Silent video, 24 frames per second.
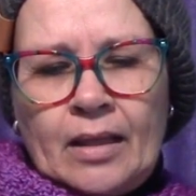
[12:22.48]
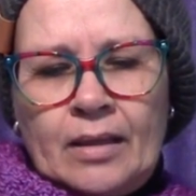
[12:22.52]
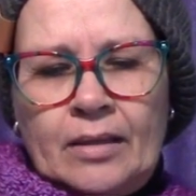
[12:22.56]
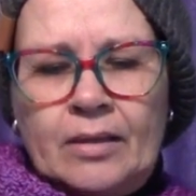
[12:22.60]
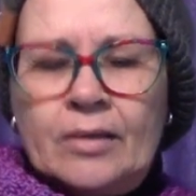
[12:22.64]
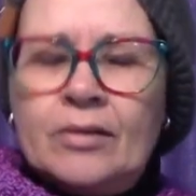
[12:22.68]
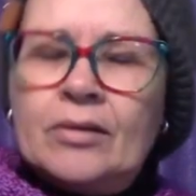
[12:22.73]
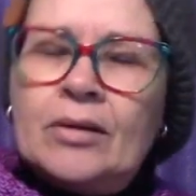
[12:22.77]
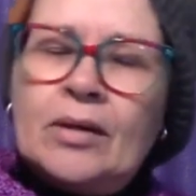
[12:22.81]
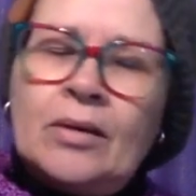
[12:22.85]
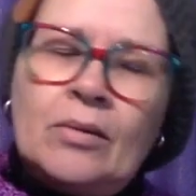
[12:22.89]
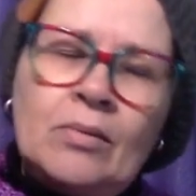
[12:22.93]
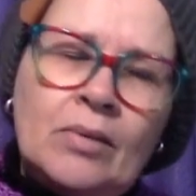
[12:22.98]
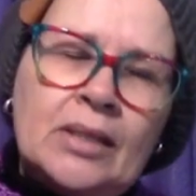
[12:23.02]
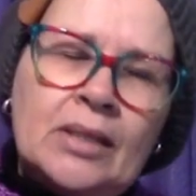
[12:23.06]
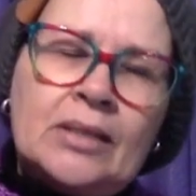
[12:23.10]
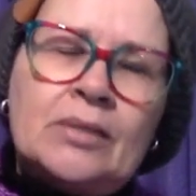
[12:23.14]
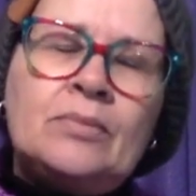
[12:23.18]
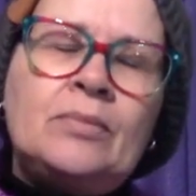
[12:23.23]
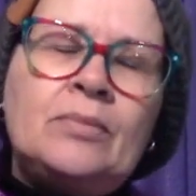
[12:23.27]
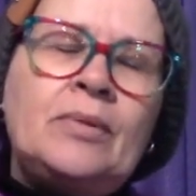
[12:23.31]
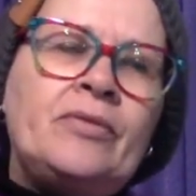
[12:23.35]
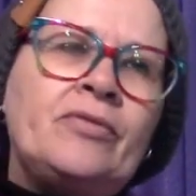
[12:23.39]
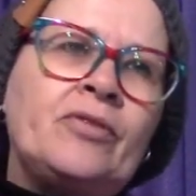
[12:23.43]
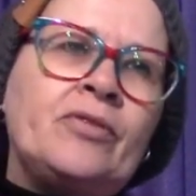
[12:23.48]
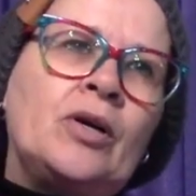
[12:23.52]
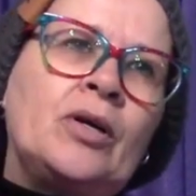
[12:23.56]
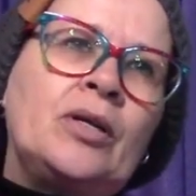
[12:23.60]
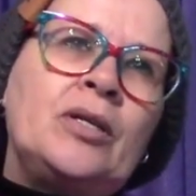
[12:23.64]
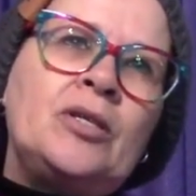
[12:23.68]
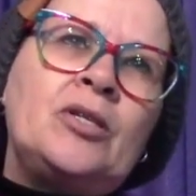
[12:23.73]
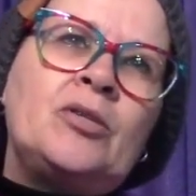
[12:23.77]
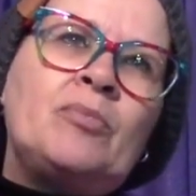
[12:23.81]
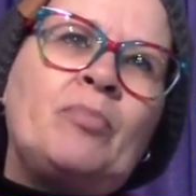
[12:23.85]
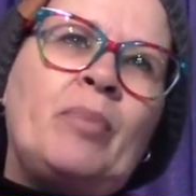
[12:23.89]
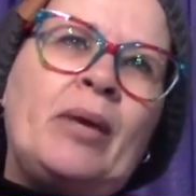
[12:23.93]
You know what? We've got
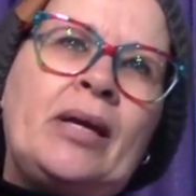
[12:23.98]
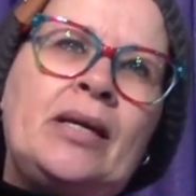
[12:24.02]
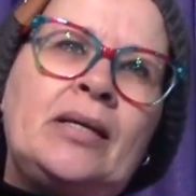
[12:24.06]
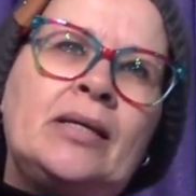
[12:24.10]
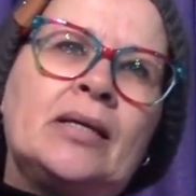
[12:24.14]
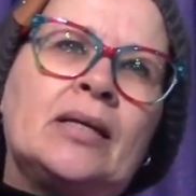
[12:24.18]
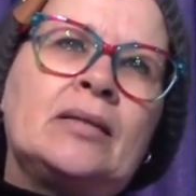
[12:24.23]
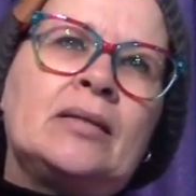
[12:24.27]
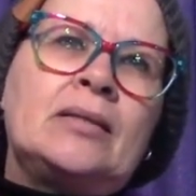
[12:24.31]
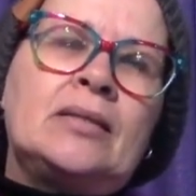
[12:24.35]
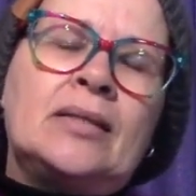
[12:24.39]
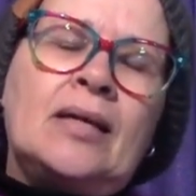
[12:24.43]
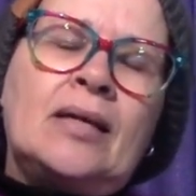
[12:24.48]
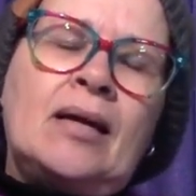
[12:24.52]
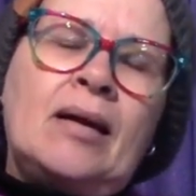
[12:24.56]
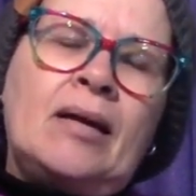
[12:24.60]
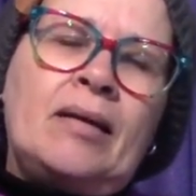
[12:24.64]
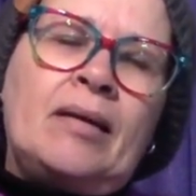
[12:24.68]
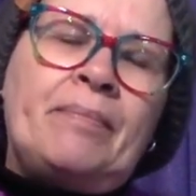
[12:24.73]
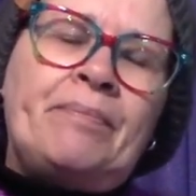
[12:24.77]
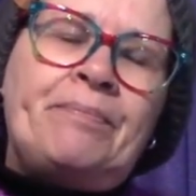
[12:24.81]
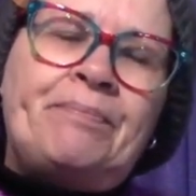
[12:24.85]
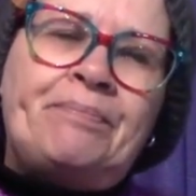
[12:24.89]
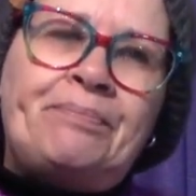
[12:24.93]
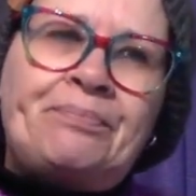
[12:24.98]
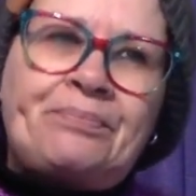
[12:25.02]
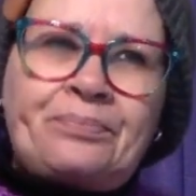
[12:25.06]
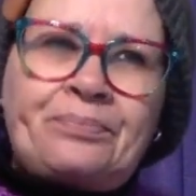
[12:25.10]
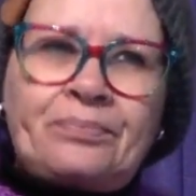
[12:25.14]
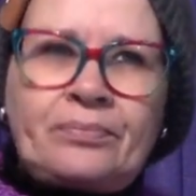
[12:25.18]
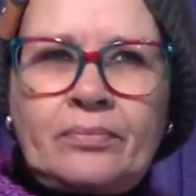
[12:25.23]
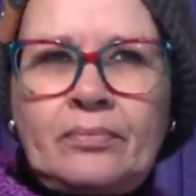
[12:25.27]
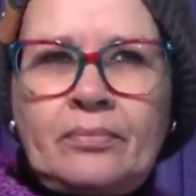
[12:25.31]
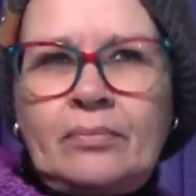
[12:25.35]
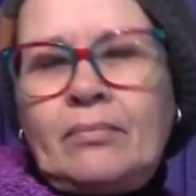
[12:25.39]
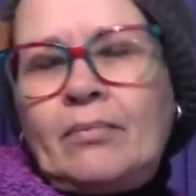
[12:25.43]
to spend our time
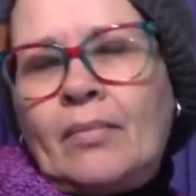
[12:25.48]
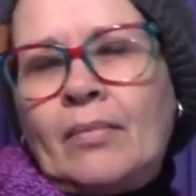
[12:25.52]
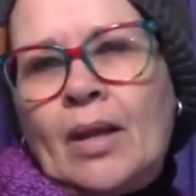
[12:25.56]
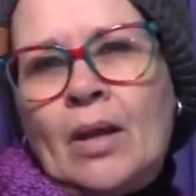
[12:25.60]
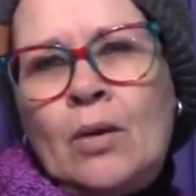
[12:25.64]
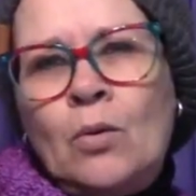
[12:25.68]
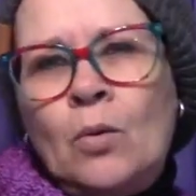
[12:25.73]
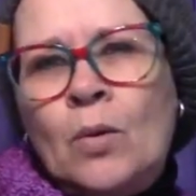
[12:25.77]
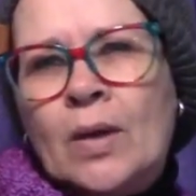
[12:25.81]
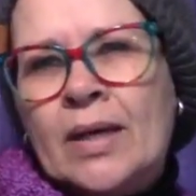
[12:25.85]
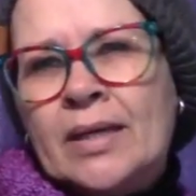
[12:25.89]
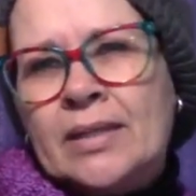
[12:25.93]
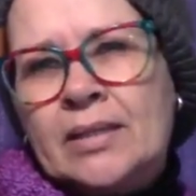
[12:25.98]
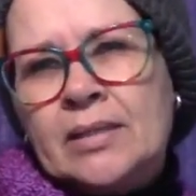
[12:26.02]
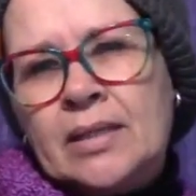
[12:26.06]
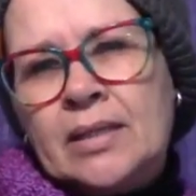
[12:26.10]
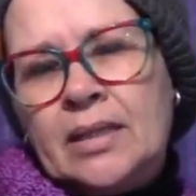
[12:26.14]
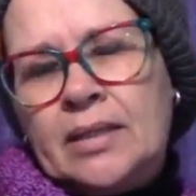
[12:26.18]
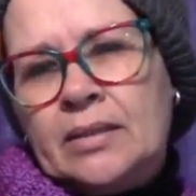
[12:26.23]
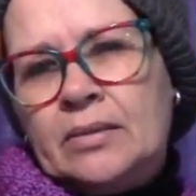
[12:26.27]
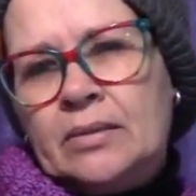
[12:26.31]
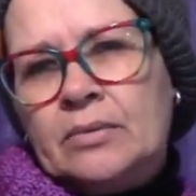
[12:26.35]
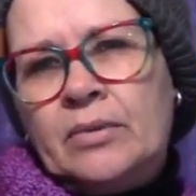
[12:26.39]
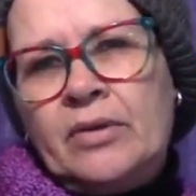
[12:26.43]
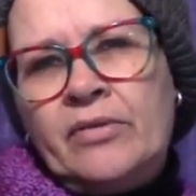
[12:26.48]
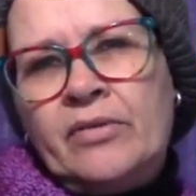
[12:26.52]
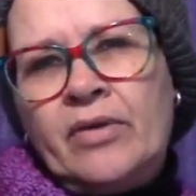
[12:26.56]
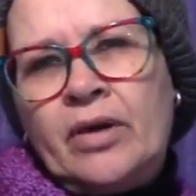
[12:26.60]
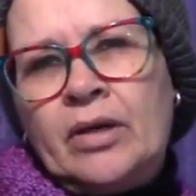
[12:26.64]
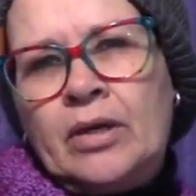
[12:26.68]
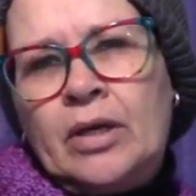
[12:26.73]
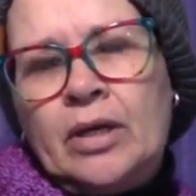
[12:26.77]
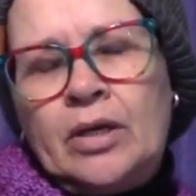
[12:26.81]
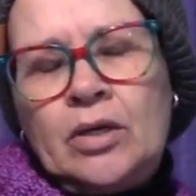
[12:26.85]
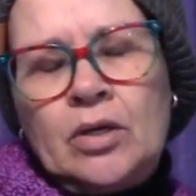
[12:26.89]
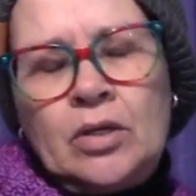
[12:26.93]
wisely. We've
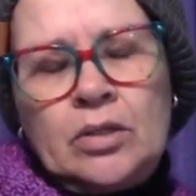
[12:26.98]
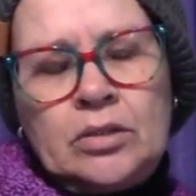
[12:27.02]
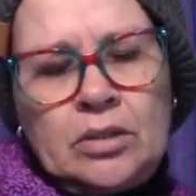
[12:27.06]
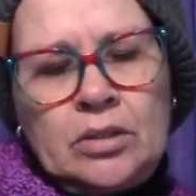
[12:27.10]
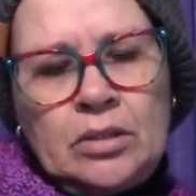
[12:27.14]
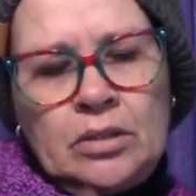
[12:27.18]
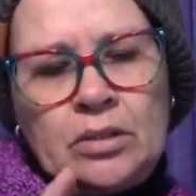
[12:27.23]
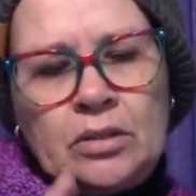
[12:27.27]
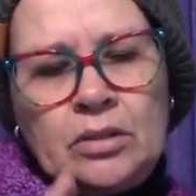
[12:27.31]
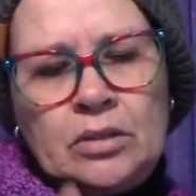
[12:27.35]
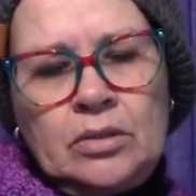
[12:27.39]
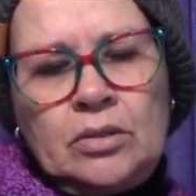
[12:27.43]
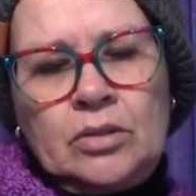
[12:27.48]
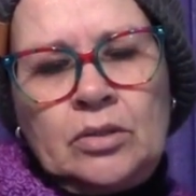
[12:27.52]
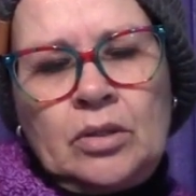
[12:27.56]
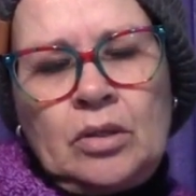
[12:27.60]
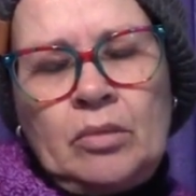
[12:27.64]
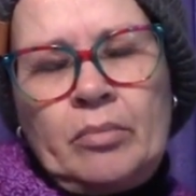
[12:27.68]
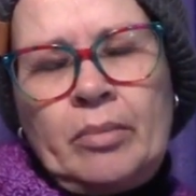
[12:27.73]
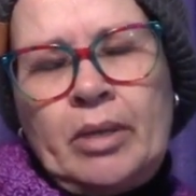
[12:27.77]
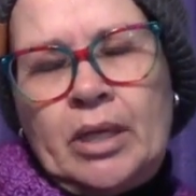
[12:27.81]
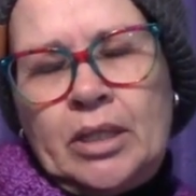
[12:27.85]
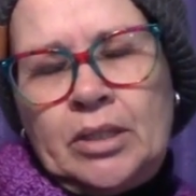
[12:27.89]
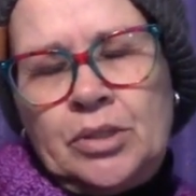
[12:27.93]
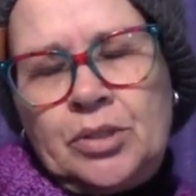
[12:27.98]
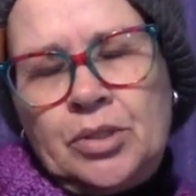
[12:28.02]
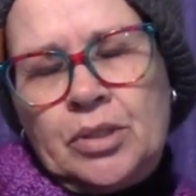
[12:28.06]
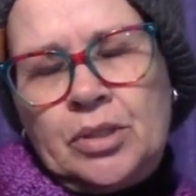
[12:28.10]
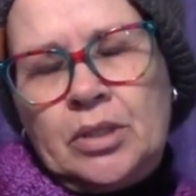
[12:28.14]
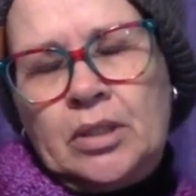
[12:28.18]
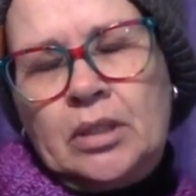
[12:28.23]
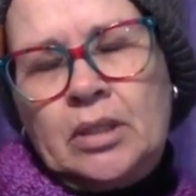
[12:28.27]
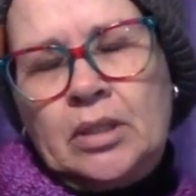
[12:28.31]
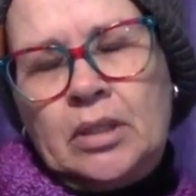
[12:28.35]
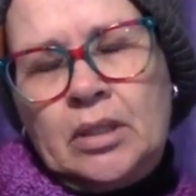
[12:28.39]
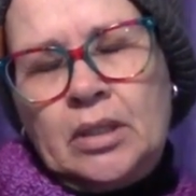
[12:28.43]
only got so much.
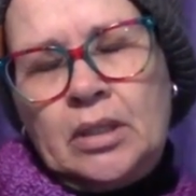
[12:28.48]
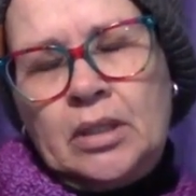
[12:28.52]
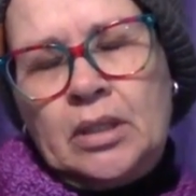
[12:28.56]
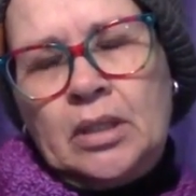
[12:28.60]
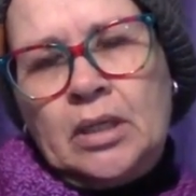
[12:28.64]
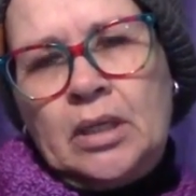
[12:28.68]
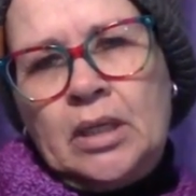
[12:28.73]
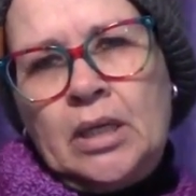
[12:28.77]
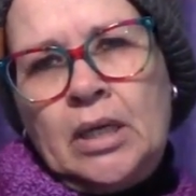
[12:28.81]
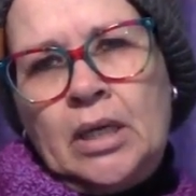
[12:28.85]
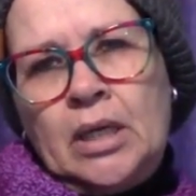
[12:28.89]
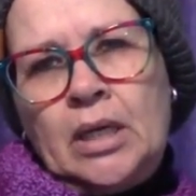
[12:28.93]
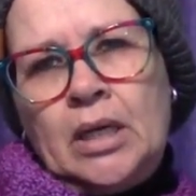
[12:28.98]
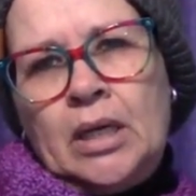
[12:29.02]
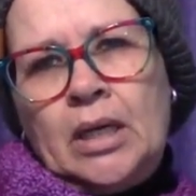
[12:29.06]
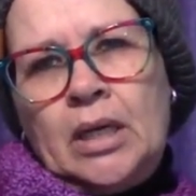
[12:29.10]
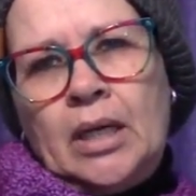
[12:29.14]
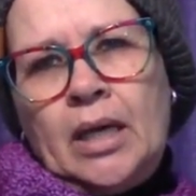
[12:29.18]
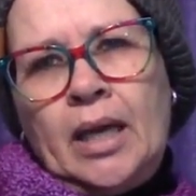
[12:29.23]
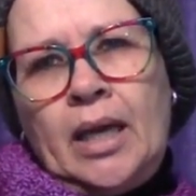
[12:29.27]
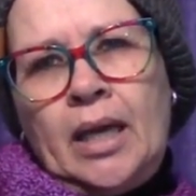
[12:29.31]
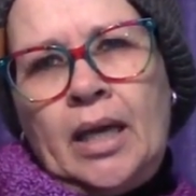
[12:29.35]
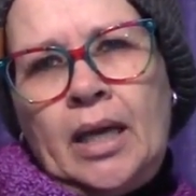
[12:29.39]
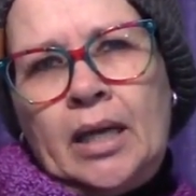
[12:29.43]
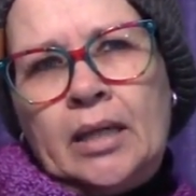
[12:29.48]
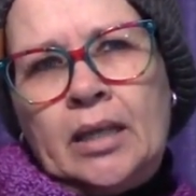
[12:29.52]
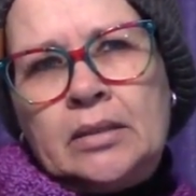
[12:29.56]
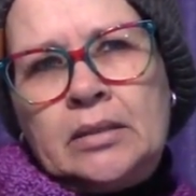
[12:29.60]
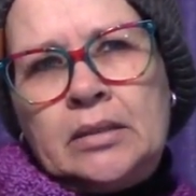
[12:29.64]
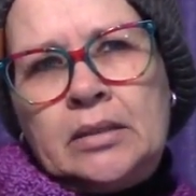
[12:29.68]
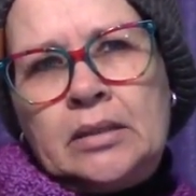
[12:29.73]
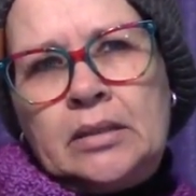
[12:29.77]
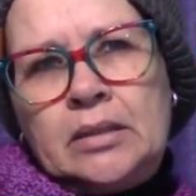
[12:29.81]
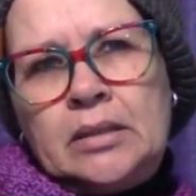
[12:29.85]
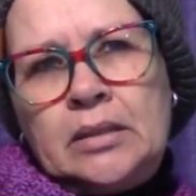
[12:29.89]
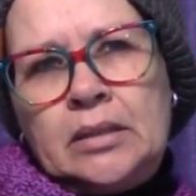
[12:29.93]

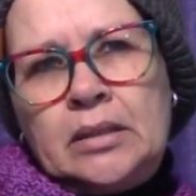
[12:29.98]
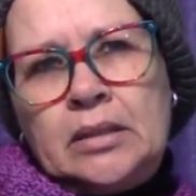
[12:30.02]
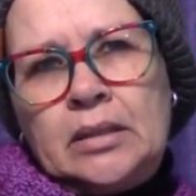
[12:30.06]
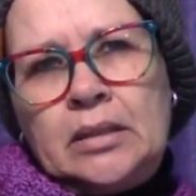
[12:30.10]
And